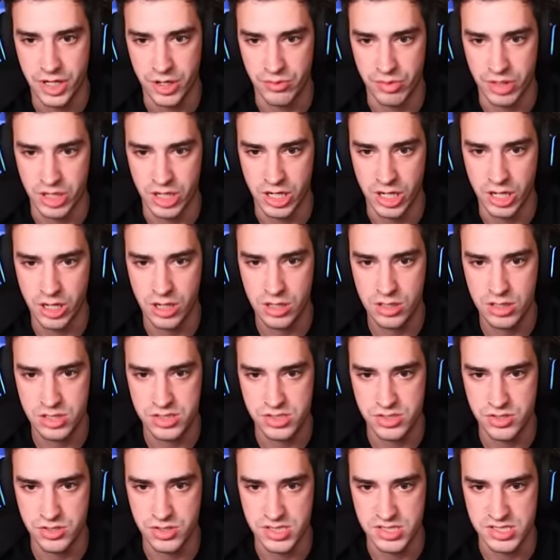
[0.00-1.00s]
There we go.
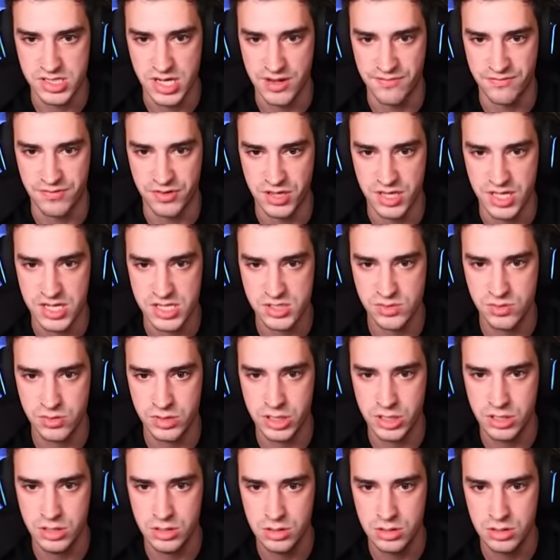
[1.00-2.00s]
Let's do the same for this
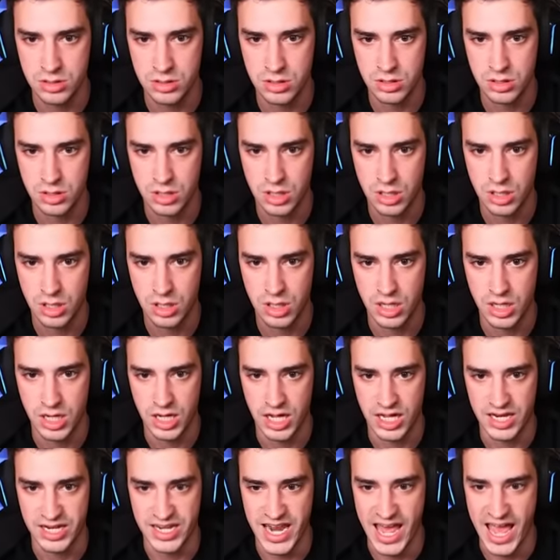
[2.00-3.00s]
one.
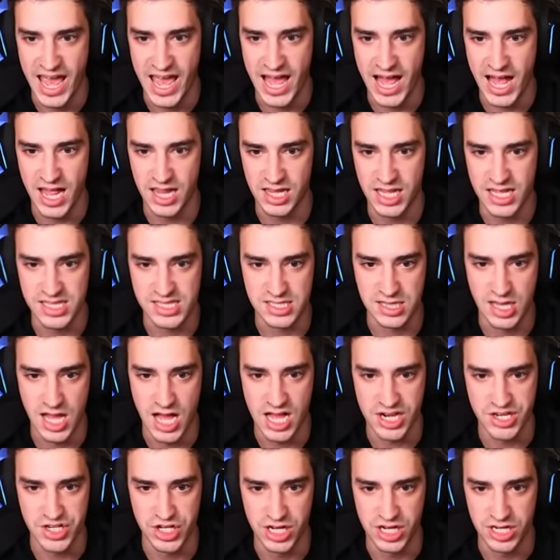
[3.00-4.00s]
Now let's
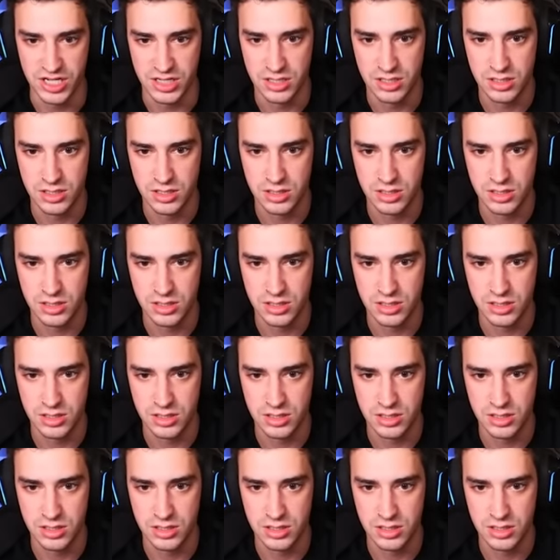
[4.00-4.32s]
launch it.